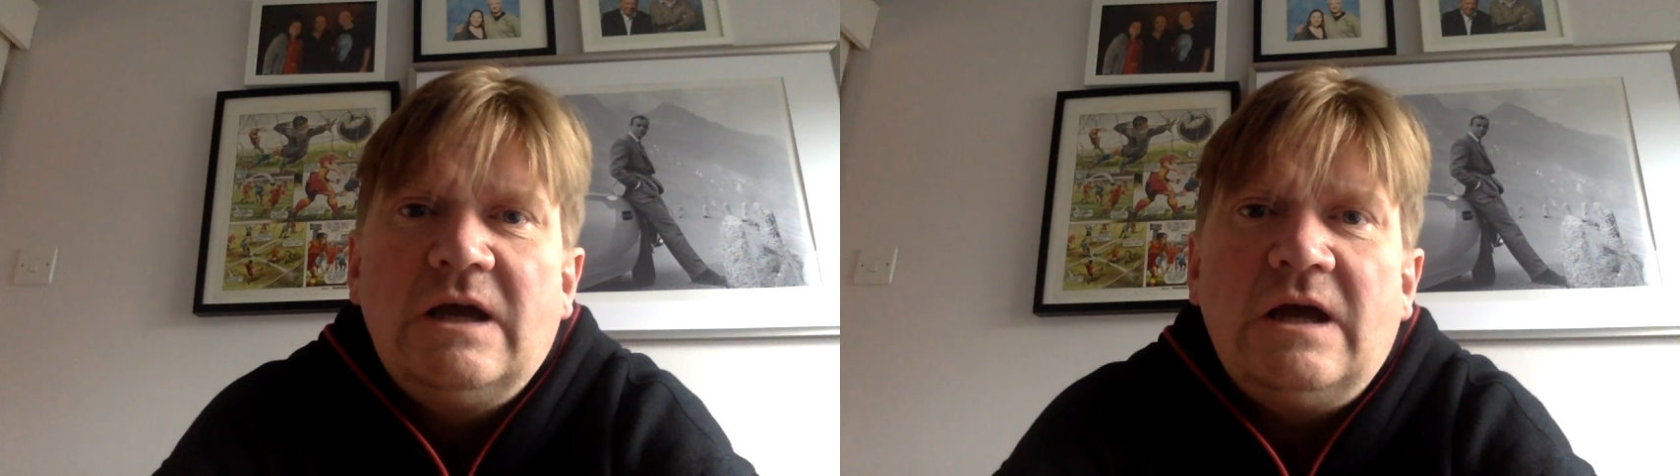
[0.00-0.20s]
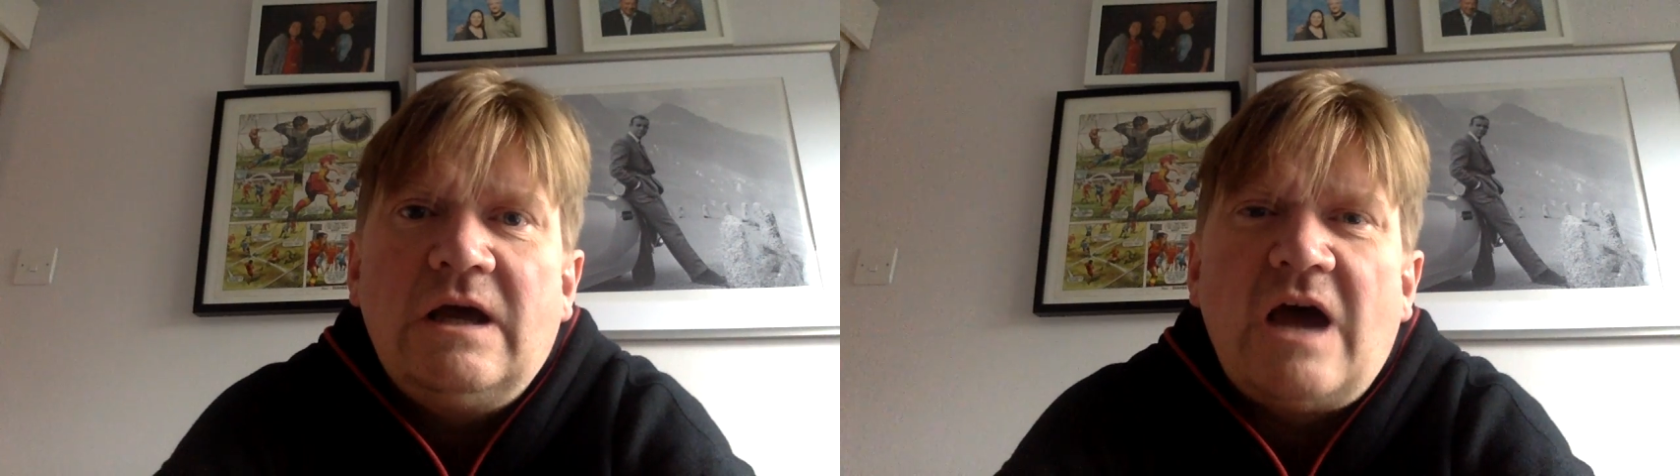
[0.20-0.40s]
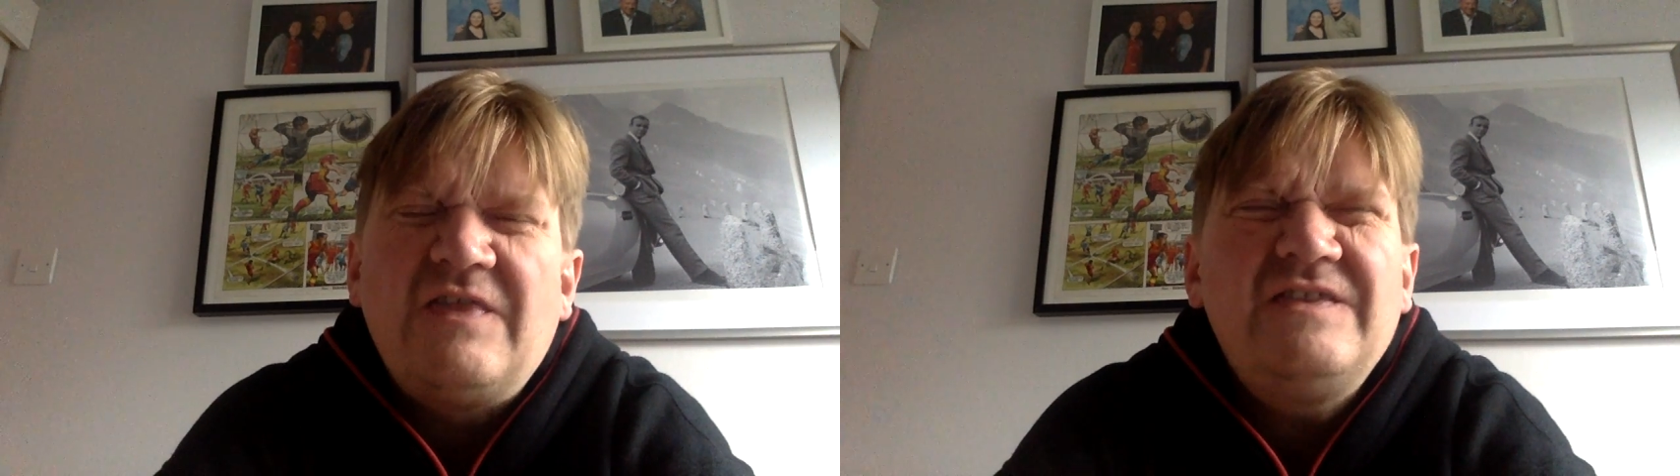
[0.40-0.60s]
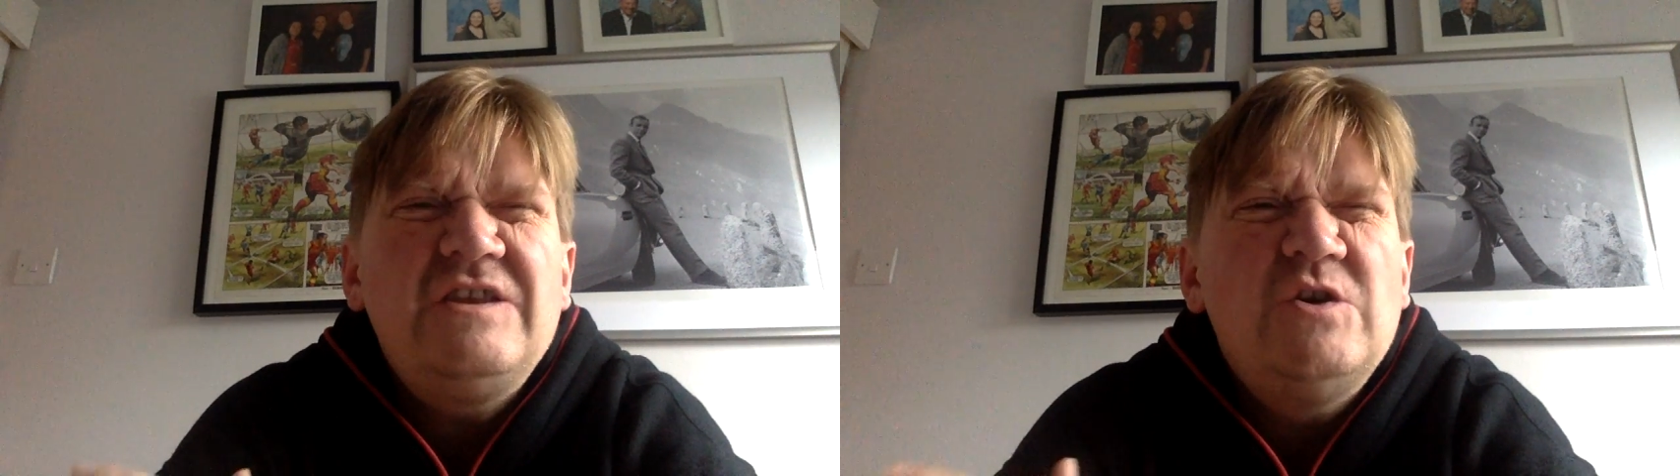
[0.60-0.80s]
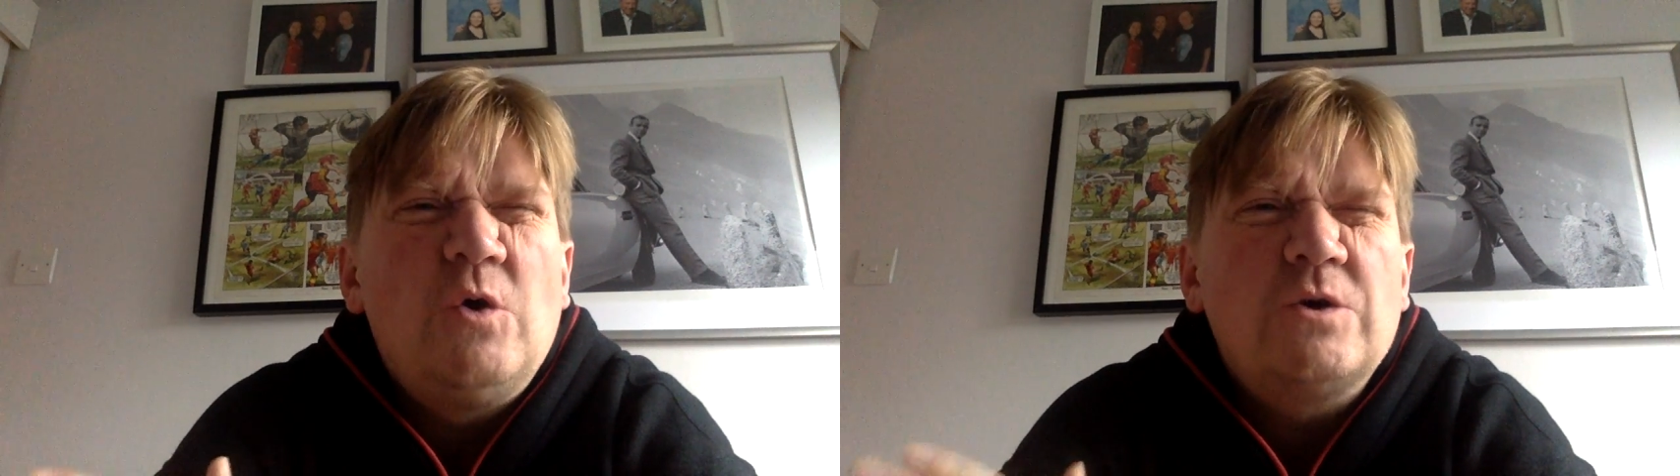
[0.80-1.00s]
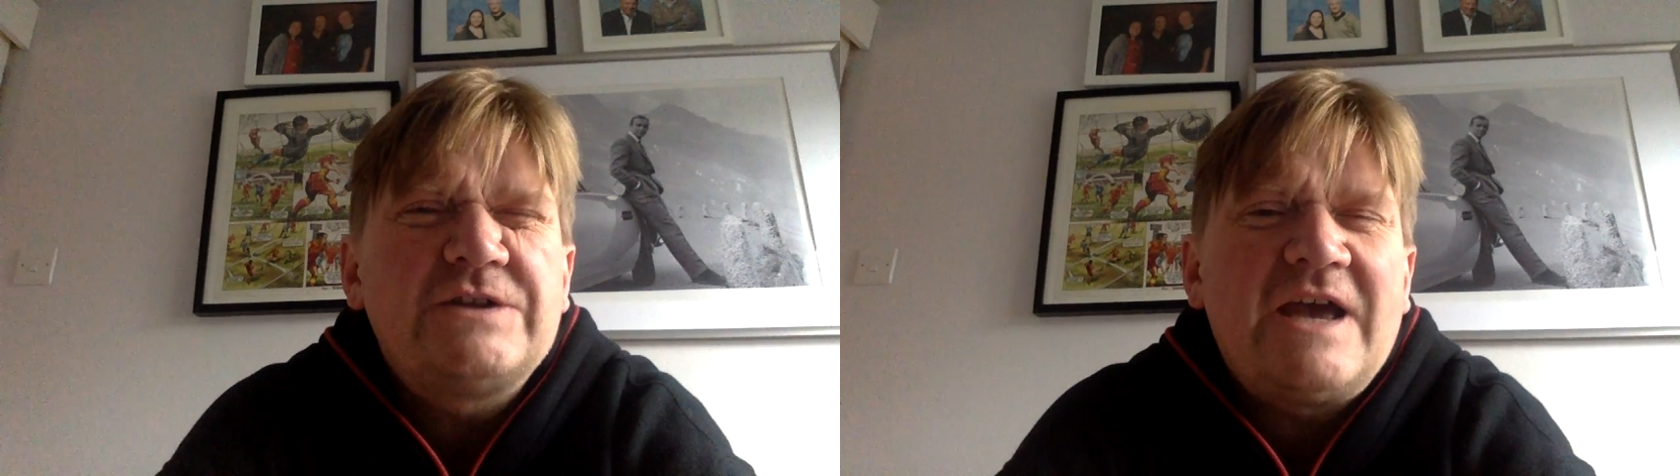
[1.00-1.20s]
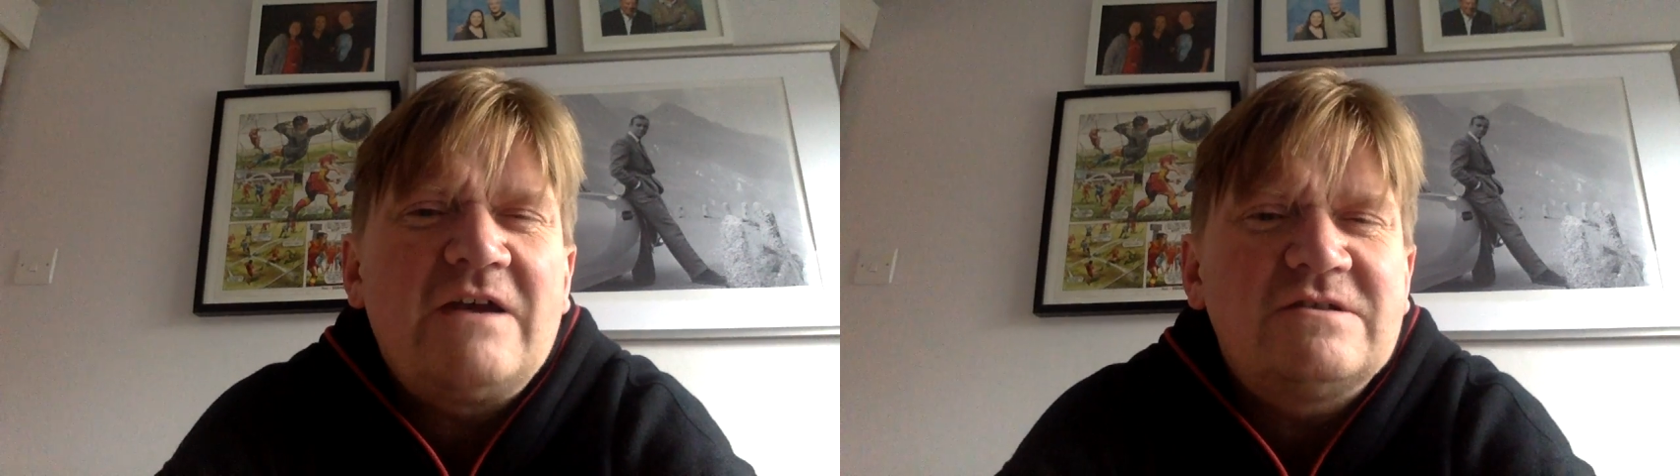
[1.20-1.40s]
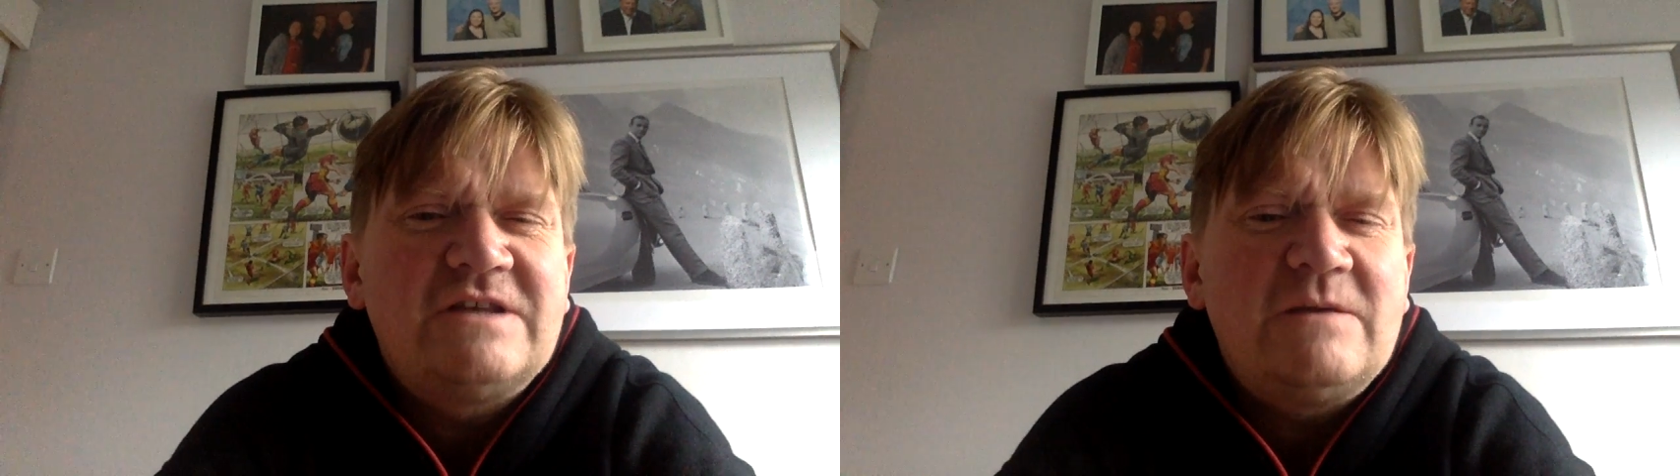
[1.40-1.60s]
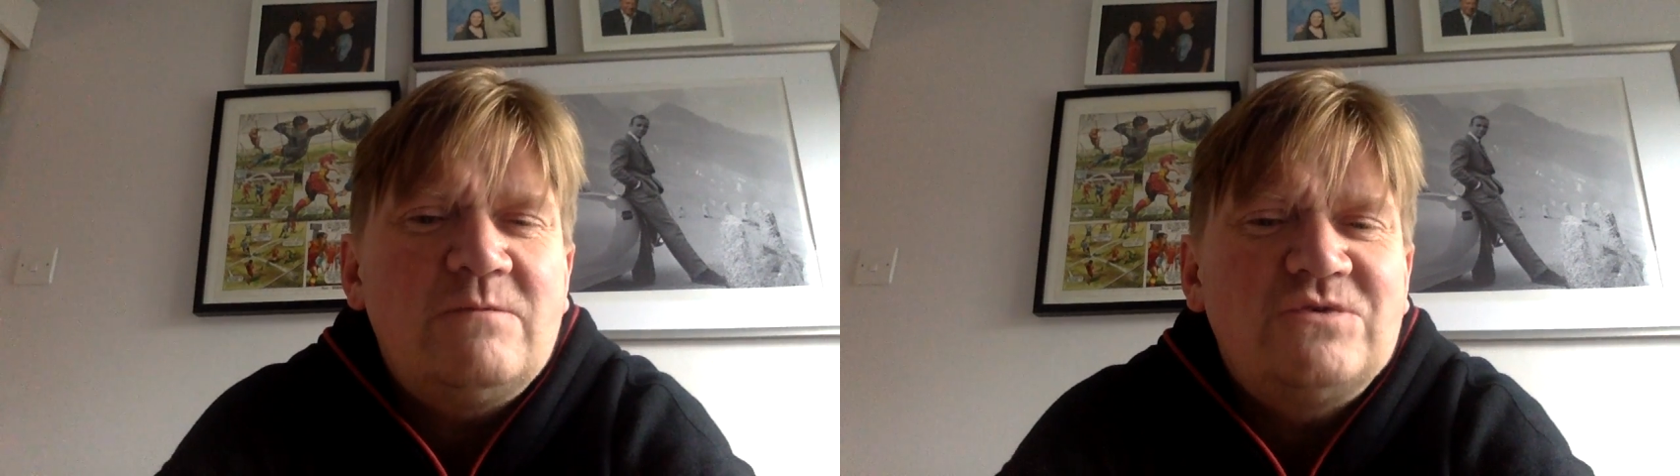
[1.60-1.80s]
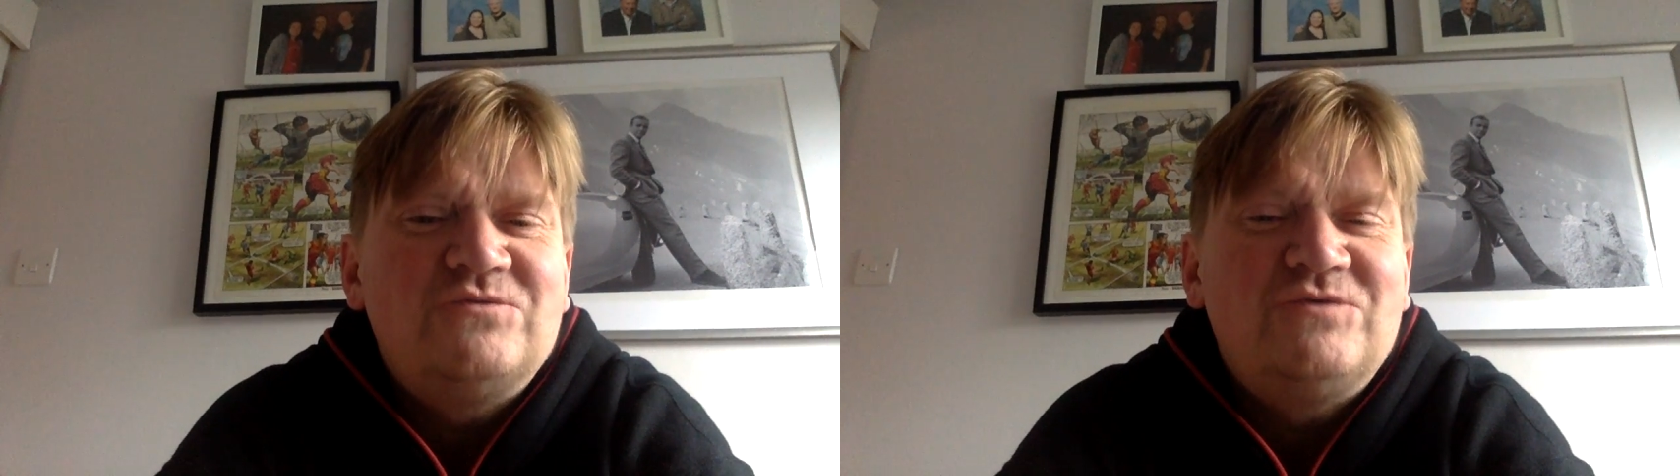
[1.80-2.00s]
I think the Yorktown
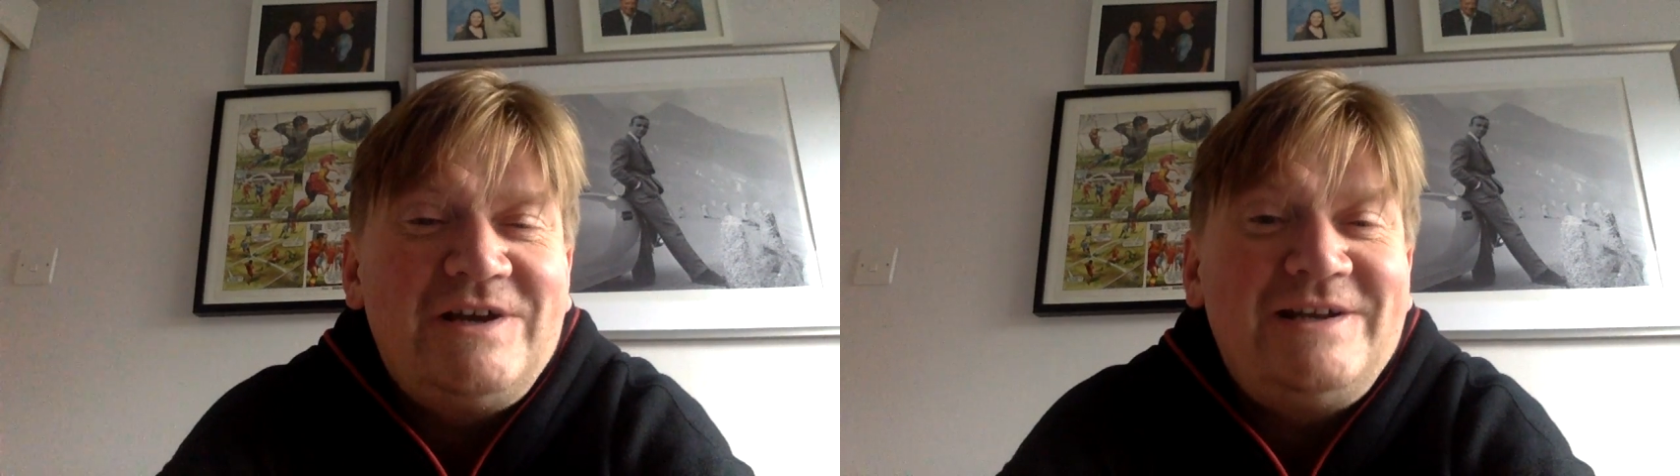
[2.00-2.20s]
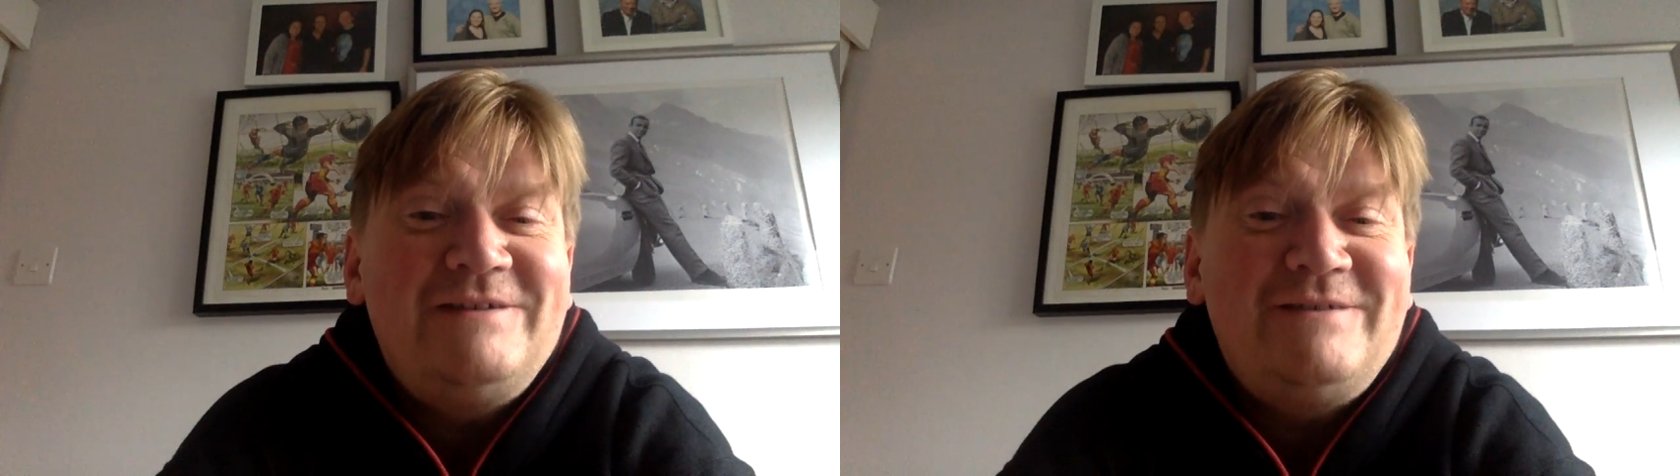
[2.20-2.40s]
scene was really,